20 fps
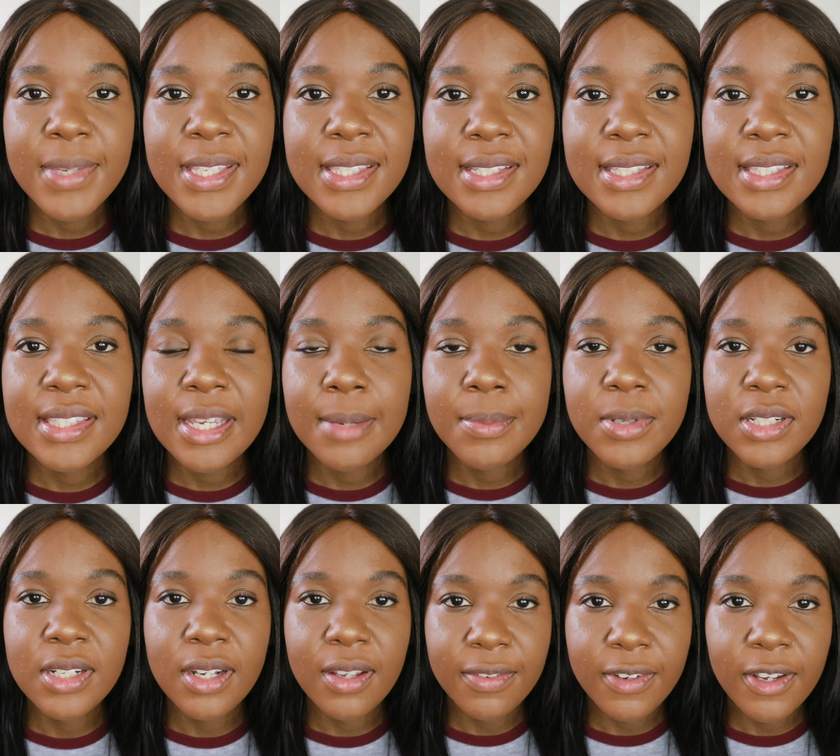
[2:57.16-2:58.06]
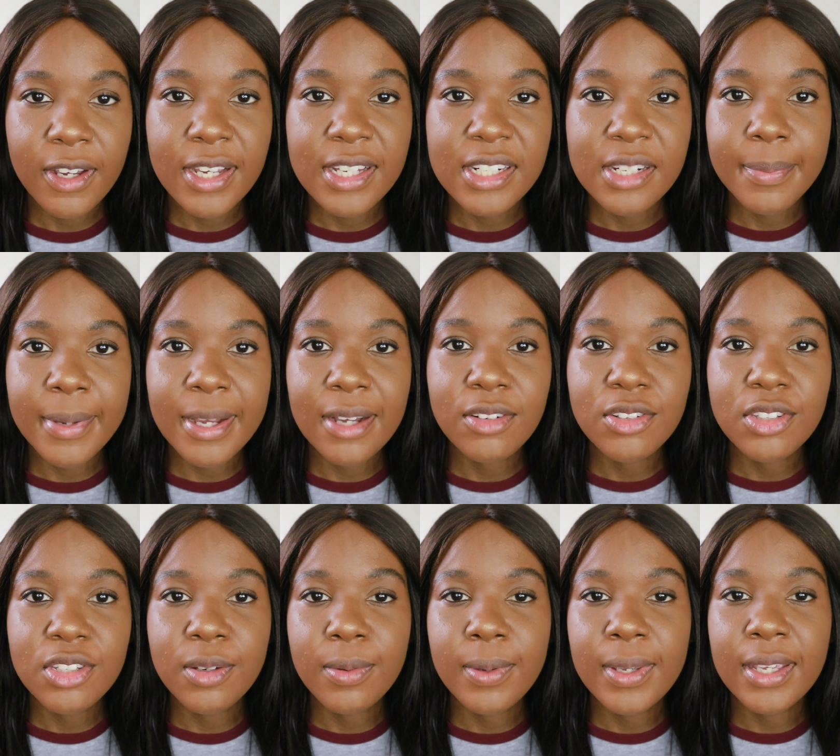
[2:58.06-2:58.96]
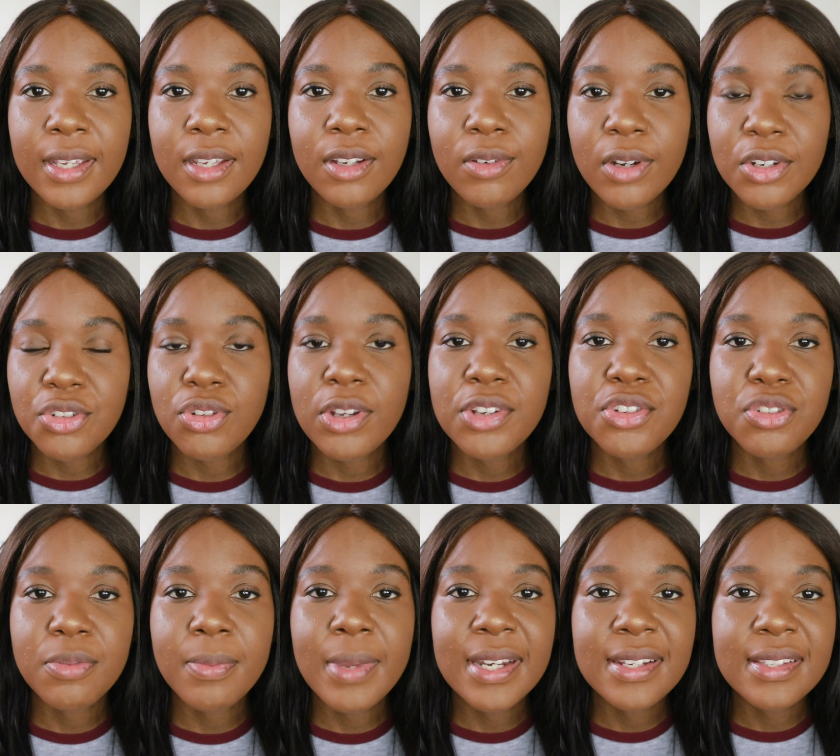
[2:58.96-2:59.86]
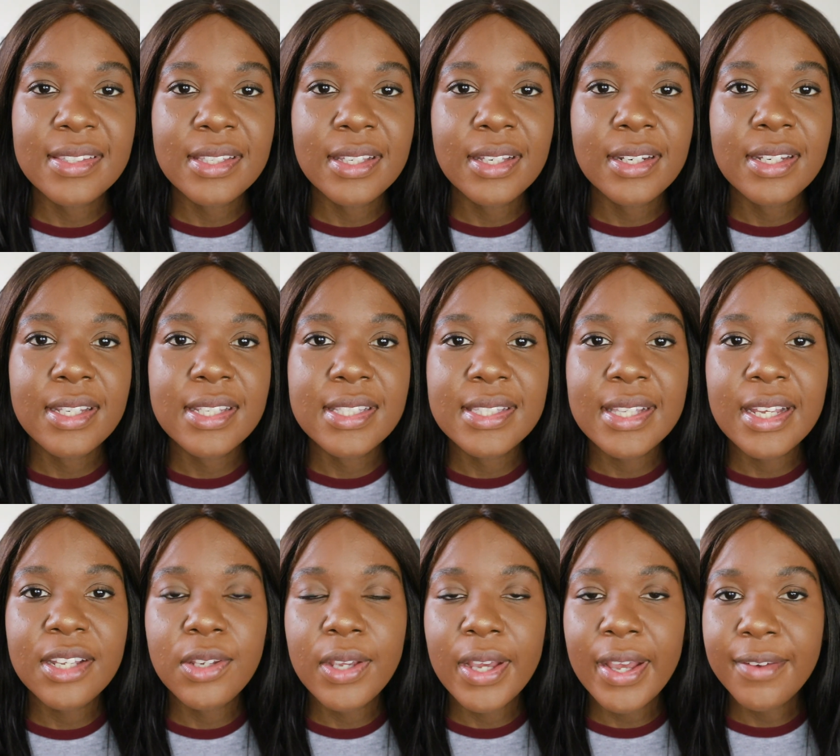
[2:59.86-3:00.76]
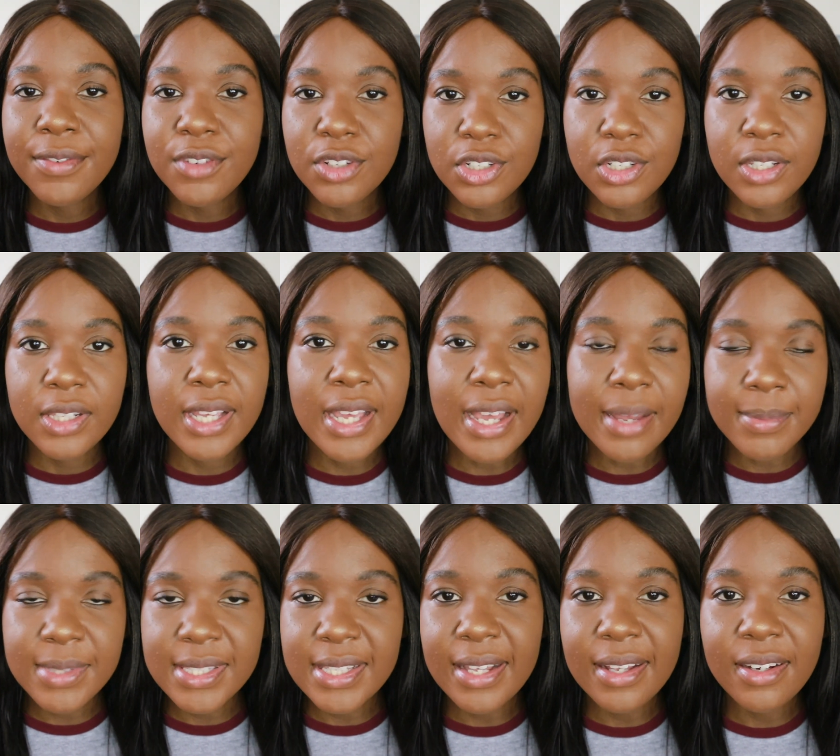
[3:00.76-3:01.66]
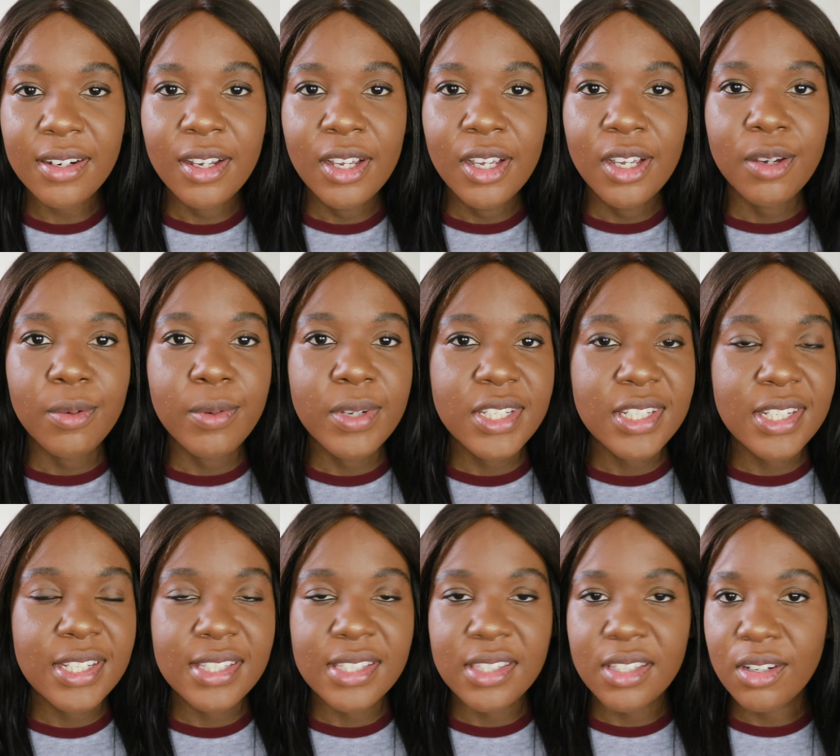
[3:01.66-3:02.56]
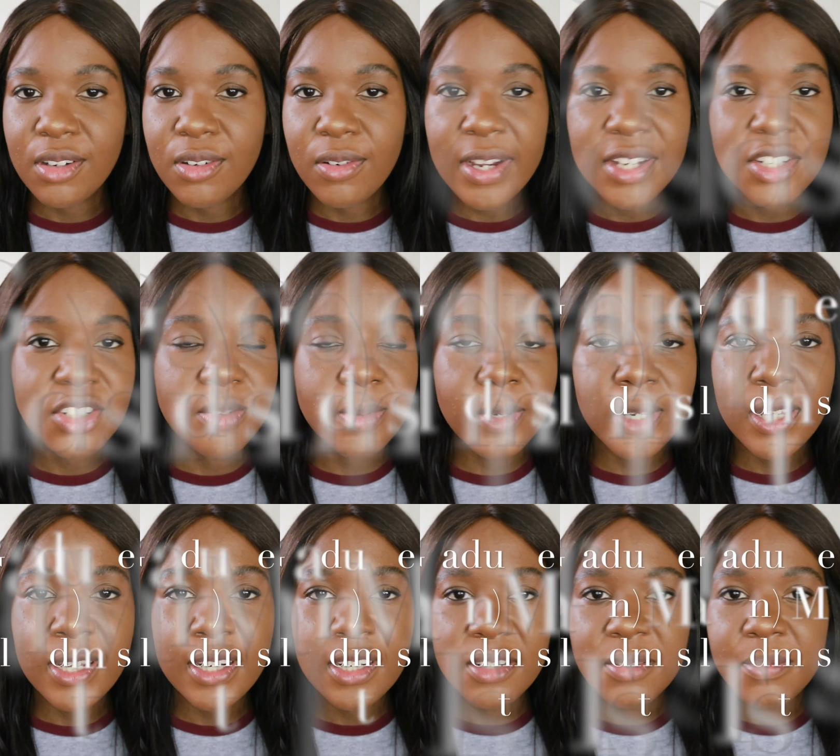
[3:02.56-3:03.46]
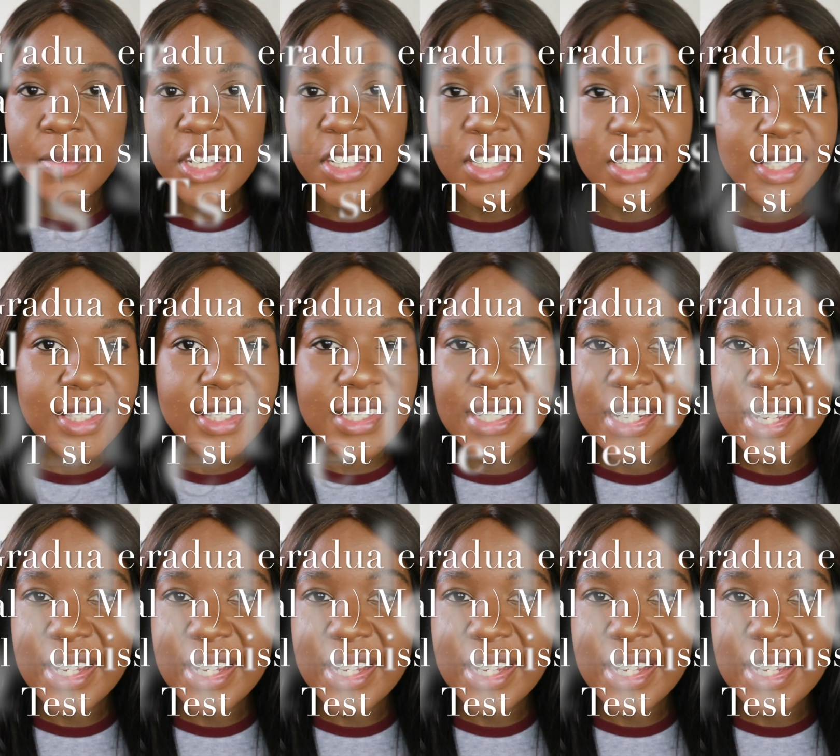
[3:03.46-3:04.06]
misconception I've heard about doing graduate entry medicine is that you have to do the GAMSAT, which is the graduate admissions